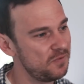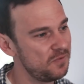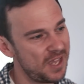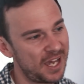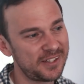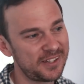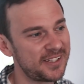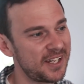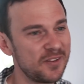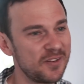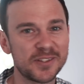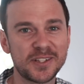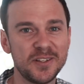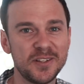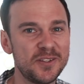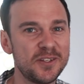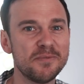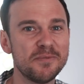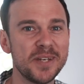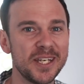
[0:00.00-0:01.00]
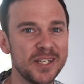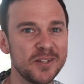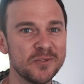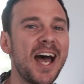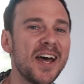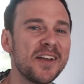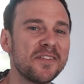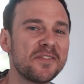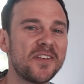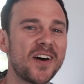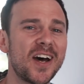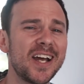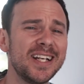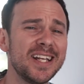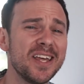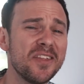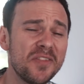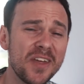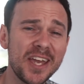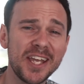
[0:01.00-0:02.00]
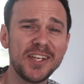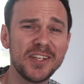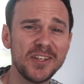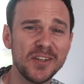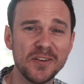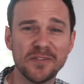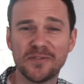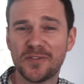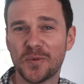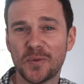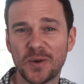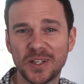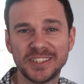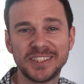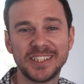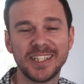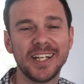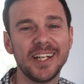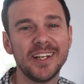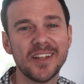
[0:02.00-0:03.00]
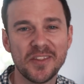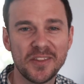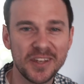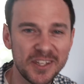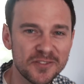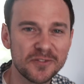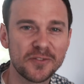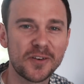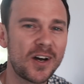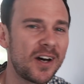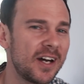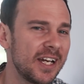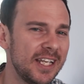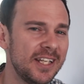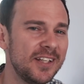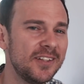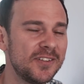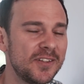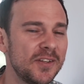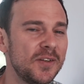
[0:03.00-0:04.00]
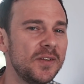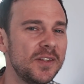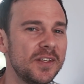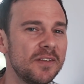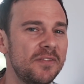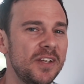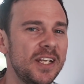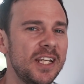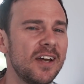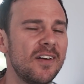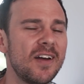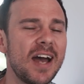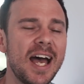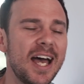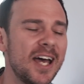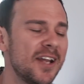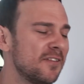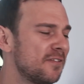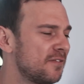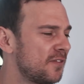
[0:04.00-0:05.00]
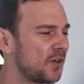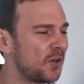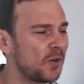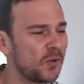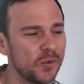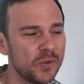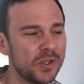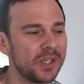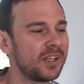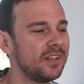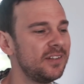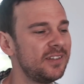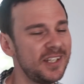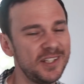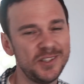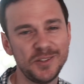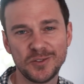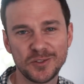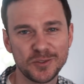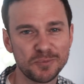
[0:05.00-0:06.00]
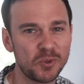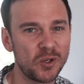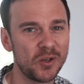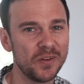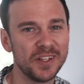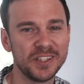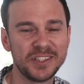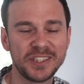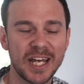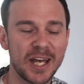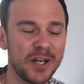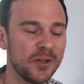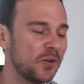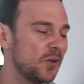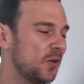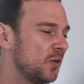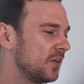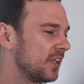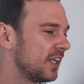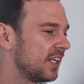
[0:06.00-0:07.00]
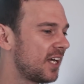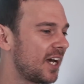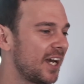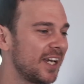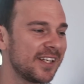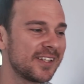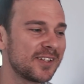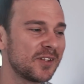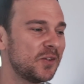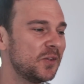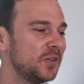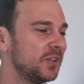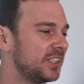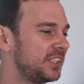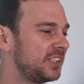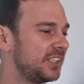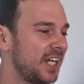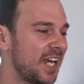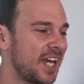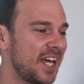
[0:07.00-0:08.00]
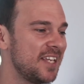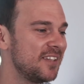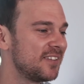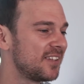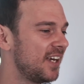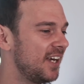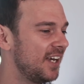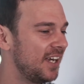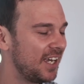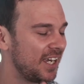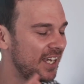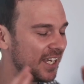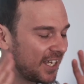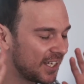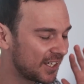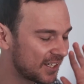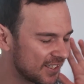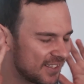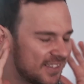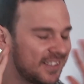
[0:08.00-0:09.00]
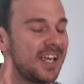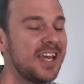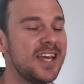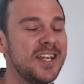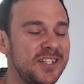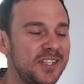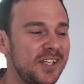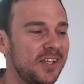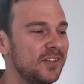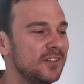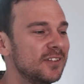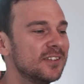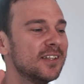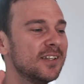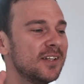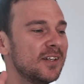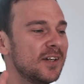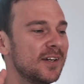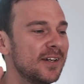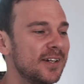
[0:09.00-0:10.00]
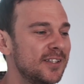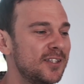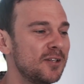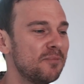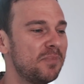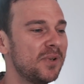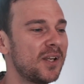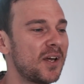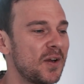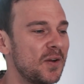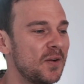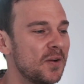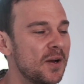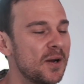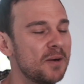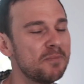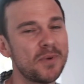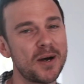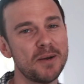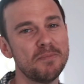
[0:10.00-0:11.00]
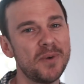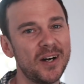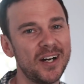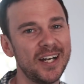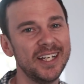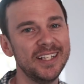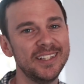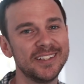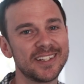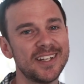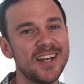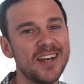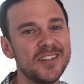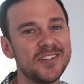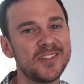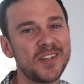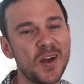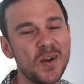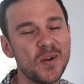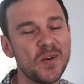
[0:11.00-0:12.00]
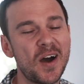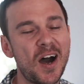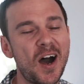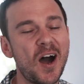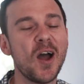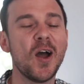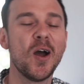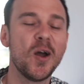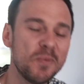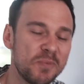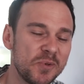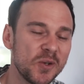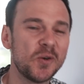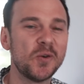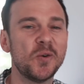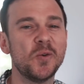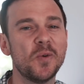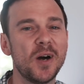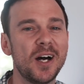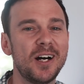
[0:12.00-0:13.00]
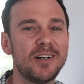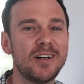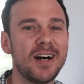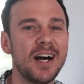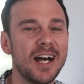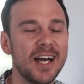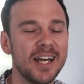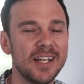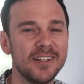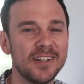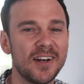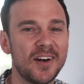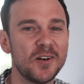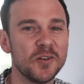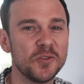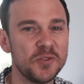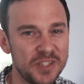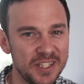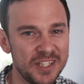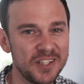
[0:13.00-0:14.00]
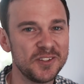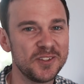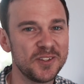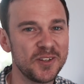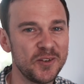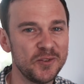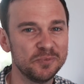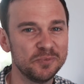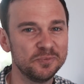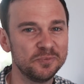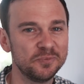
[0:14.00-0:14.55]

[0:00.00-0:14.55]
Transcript: That sounds good to me. And finally, thank you for watching this far into the video and for all the continued support on the channel, all the likes, all the shares. It continues to blow my mind. So I hope you're all well and I'll see you soon.